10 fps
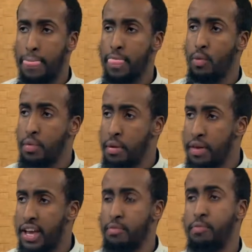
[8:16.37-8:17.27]
the woman
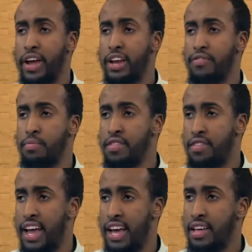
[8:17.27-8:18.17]
becomes pregnant from the
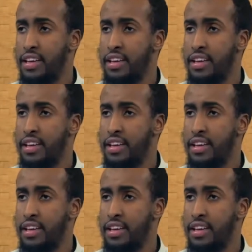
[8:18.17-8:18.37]
zina.